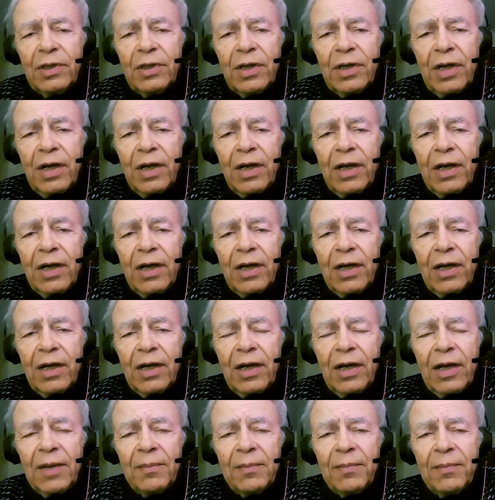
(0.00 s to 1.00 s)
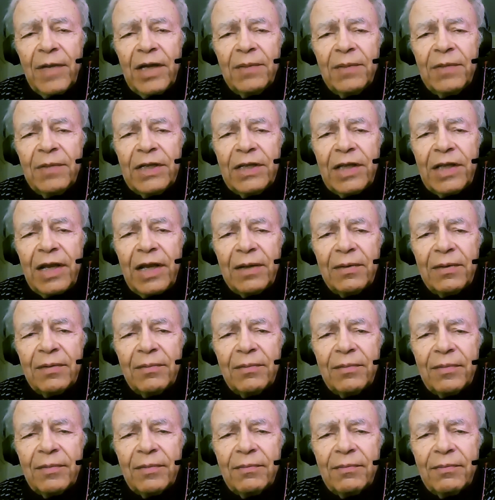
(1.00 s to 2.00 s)
And maybe that
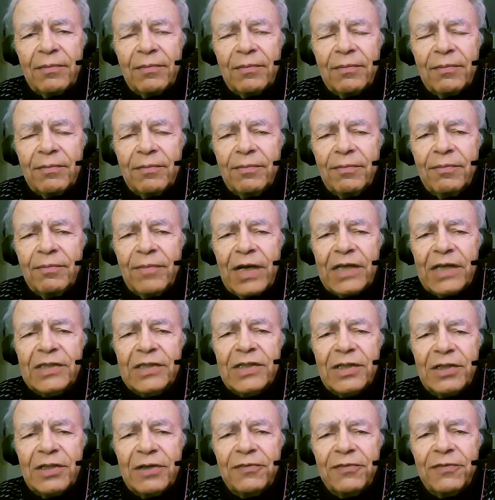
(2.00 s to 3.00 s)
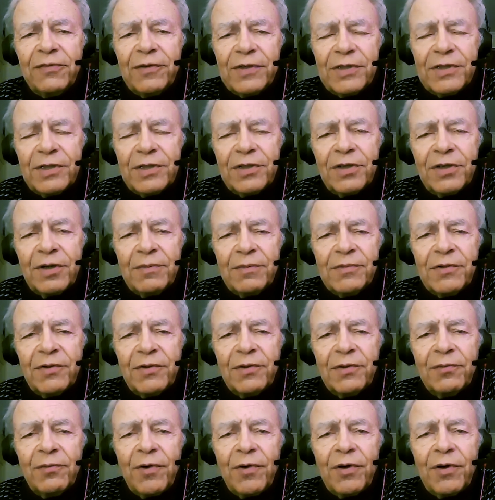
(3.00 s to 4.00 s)
makes a difference in terms of
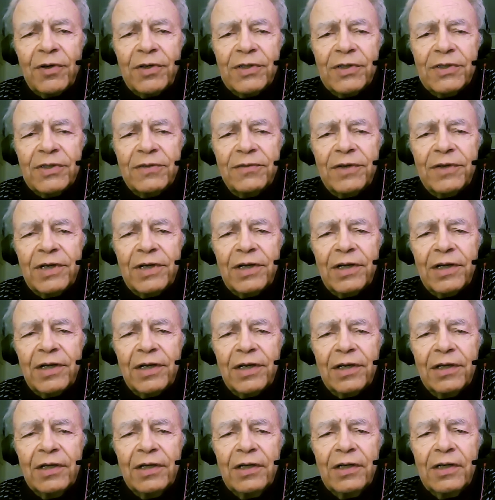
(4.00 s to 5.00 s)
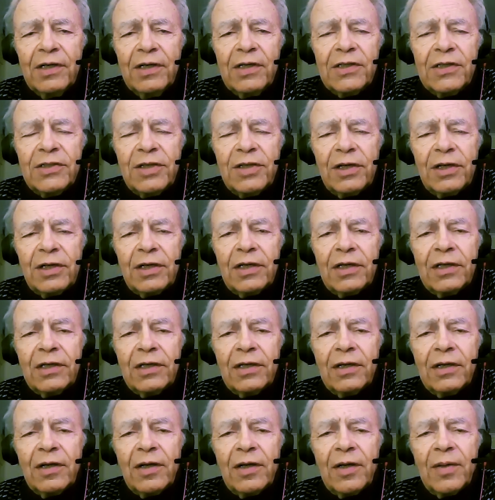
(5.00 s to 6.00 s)
the wrongness of killing. Mm-hmm. Certainly,